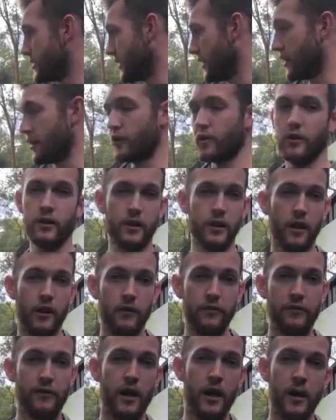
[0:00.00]
in a crocodile
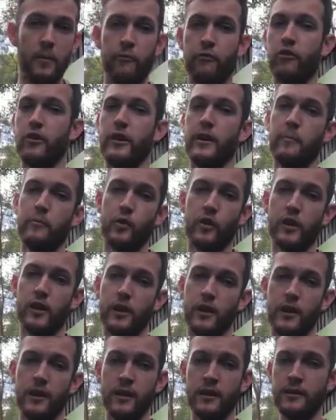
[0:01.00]
farm for a number of
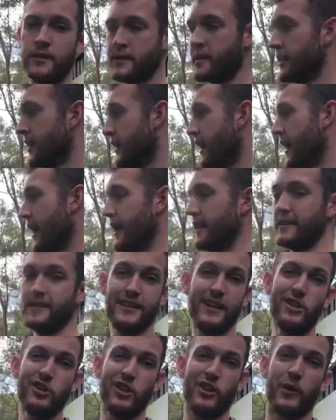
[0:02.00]
years. And
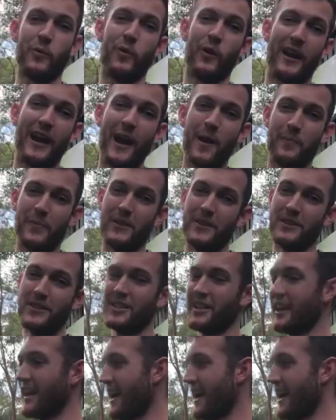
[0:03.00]
essentially what happened,